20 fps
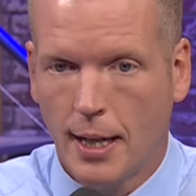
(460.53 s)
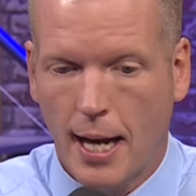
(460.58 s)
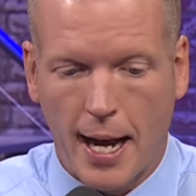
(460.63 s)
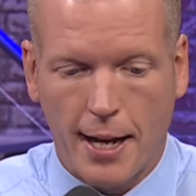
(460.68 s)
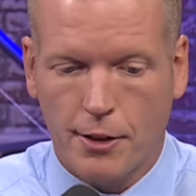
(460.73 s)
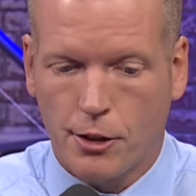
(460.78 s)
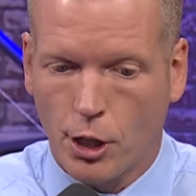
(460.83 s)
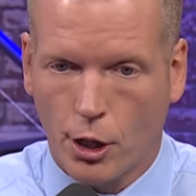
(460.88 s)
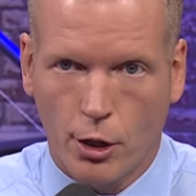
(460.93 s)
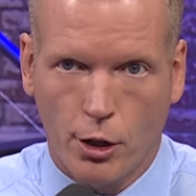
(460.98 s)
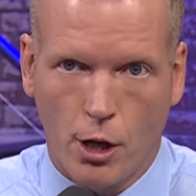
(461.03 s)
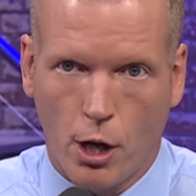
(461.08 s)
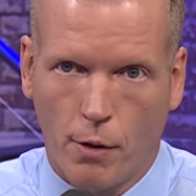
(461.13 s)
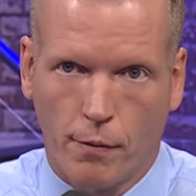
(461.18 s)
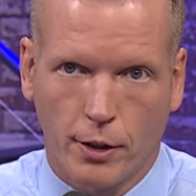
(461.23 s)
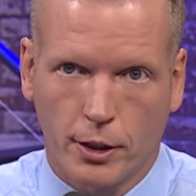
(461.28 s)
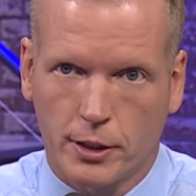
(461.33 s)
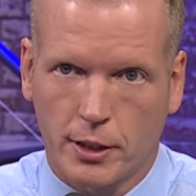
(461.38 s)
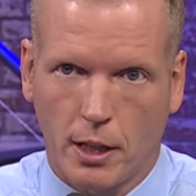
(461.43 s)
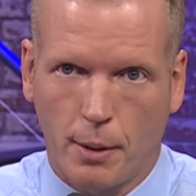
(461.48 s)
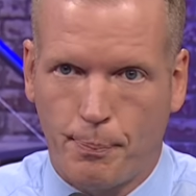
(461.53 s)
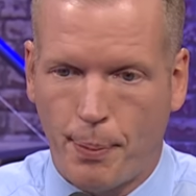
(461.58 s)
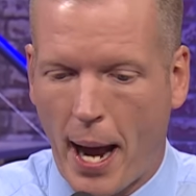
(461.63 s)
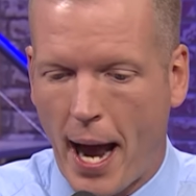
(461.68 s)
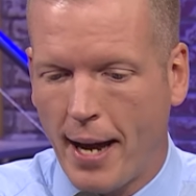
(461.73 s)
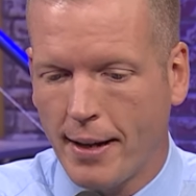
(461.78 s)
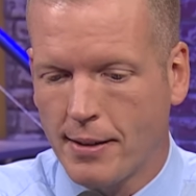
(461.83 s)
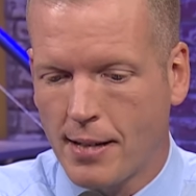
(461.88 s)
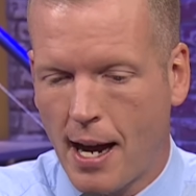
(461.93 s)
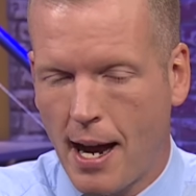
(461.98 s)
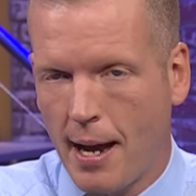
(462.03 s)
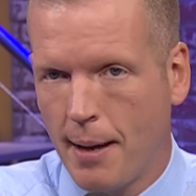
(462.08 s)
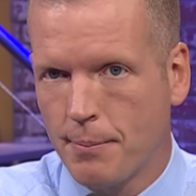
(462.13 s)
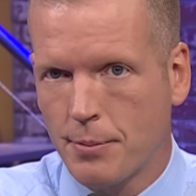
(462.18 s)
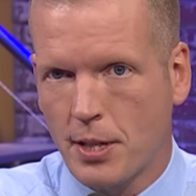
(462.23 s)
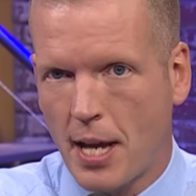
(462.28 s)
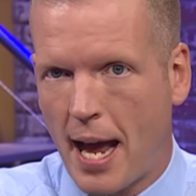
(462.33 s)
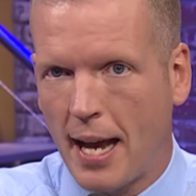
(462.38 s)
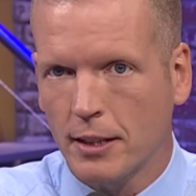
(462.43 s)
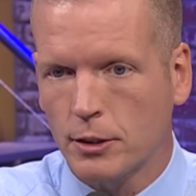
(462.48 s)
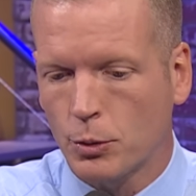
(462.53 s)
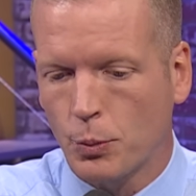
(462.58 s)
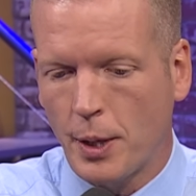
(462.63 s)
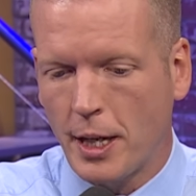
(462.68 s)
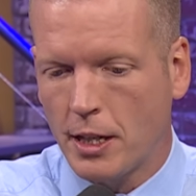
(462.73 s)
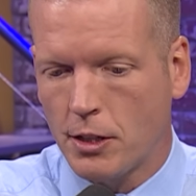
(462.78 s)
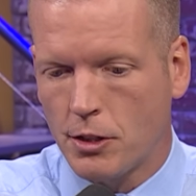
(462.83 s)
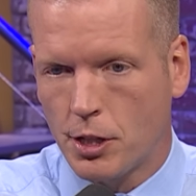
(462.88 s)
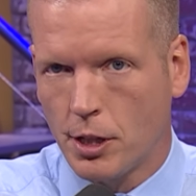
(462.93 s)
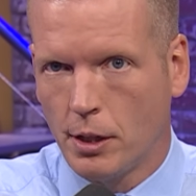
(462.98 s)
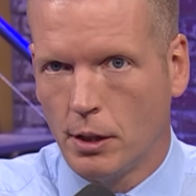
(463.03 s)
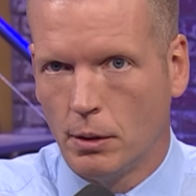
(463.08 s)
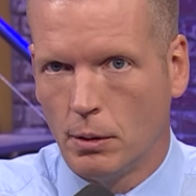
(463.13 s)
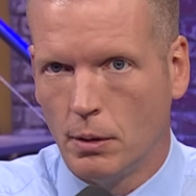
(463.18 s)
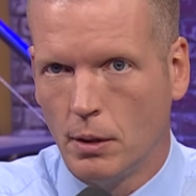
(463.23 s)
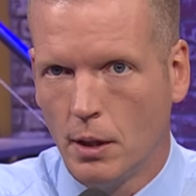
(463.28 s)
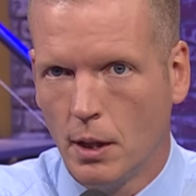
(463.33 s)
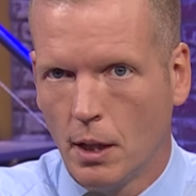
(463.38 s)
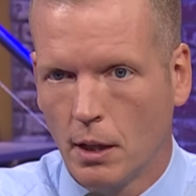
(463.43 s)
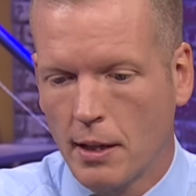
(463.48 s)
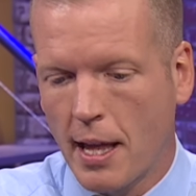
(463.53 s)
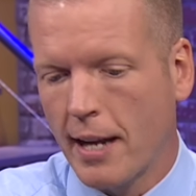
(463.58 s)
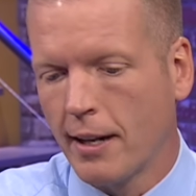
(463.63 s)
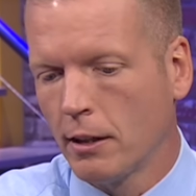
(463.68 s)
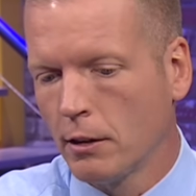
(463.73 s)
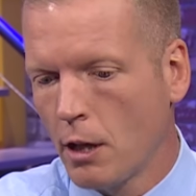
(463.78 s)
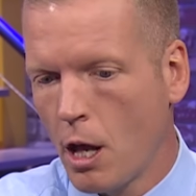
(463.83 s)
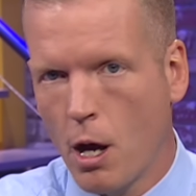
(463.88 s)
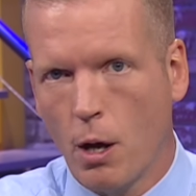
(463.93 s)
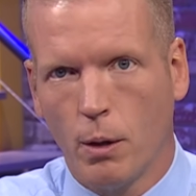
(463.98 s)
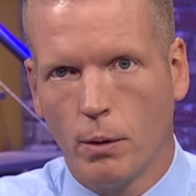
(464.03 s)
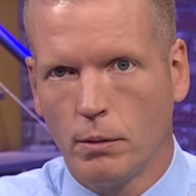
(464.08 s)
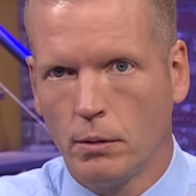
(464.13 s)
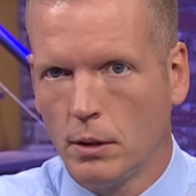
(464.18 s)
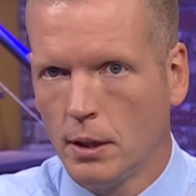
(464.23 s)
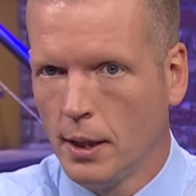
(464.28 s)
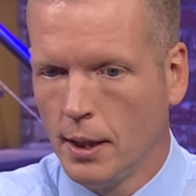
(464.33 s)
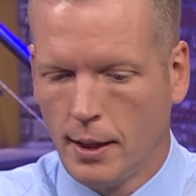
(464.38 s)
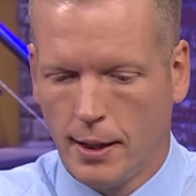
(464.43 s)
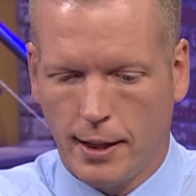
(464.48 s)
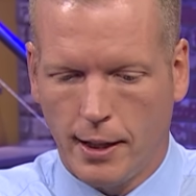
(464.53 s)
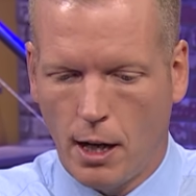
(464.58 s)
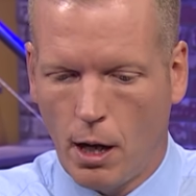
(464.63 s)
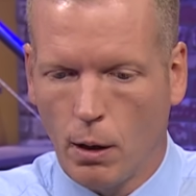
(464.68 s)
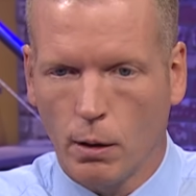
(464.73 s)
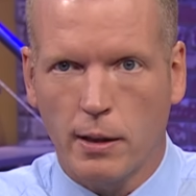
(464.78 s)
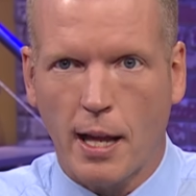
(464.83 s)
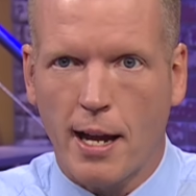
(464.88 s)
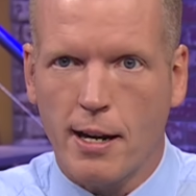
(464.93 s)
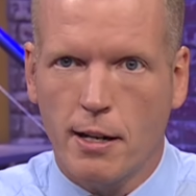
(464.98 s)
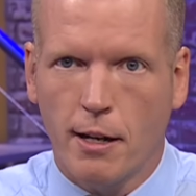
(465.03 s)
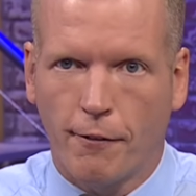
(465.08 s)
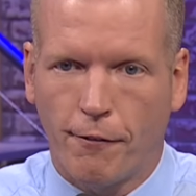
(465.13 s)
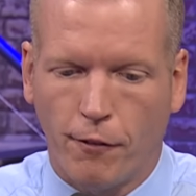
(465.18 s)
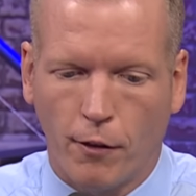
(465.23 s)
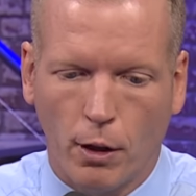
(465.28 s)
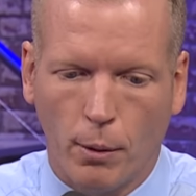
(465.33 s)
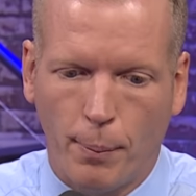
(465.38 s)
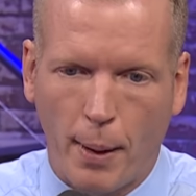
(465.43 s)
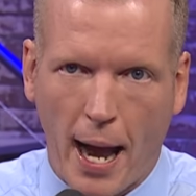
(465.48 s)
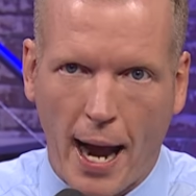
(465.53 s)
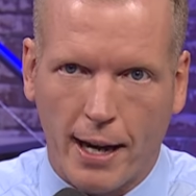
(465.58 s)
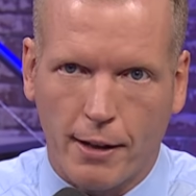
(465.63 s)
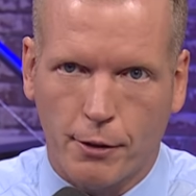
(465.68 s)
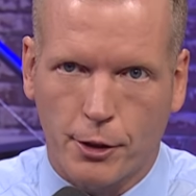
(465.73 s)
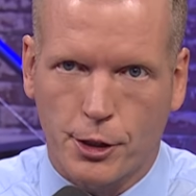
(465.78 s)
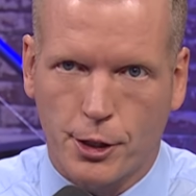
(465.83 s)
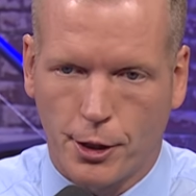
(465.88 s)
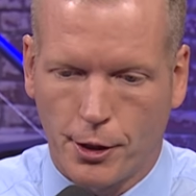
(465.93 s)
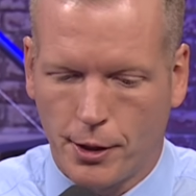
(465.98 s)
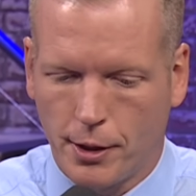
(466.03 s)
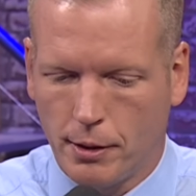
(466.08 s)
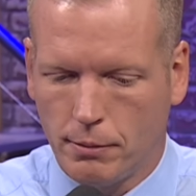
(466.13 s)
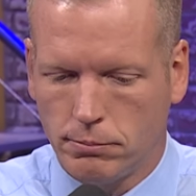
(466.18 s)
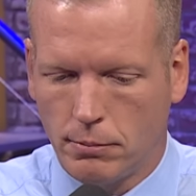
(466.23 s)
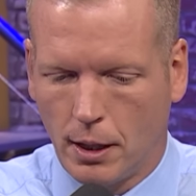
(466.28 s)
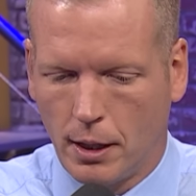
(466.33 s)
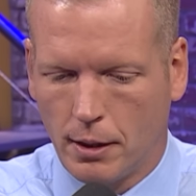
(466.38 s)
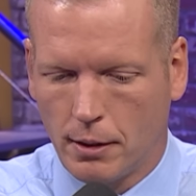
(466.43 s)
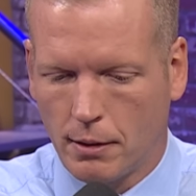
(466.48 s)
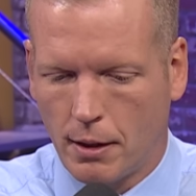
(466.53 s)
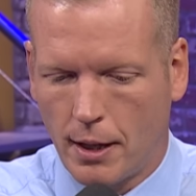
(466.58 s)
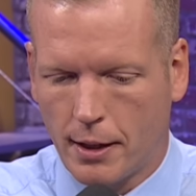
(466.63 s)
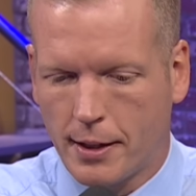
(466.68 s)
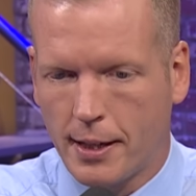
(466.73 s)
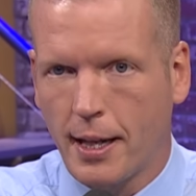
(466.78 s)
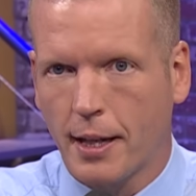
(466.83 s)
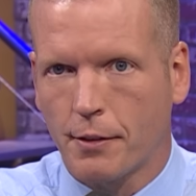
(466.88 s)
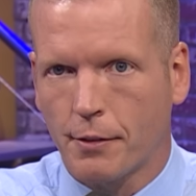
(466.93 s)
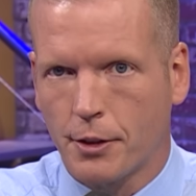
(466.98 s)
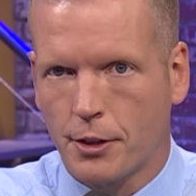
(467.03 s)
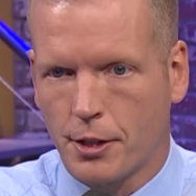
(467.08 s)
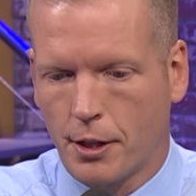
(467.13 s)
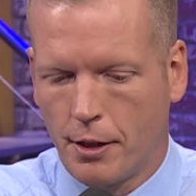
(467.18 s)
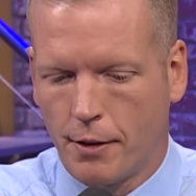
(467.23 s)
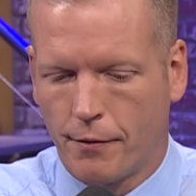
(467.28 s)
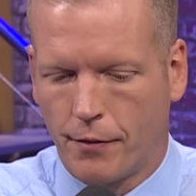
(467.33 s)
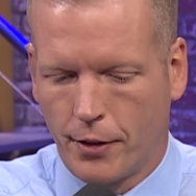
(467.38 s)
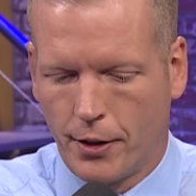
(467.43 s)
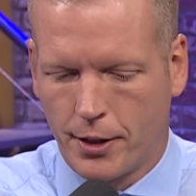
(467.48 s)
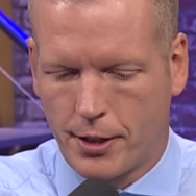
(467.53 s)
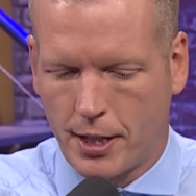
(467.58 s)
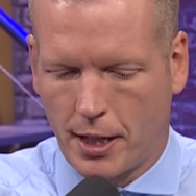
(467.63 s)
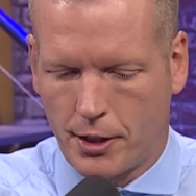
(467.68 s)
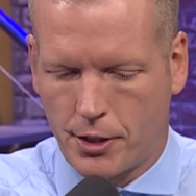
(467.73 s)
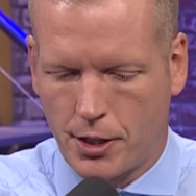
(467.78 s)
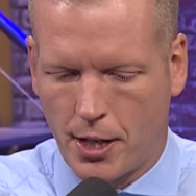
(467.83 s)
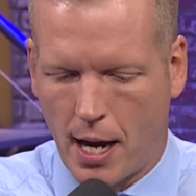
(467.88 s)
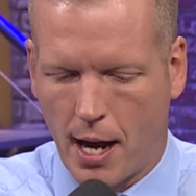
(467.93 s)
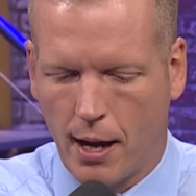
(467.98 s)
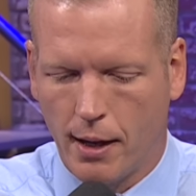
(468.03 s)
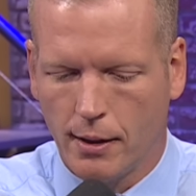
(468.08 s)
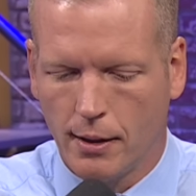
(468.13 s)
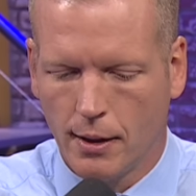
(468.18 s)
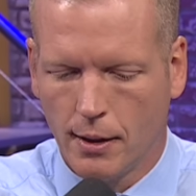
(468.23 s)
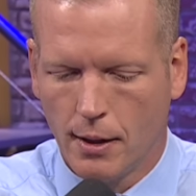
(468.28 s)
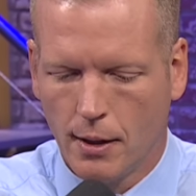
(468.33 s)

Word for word: And turnovers at bad times last week, too, let alone, you know, letting a fullback return a, a, a kick return for a touchdown.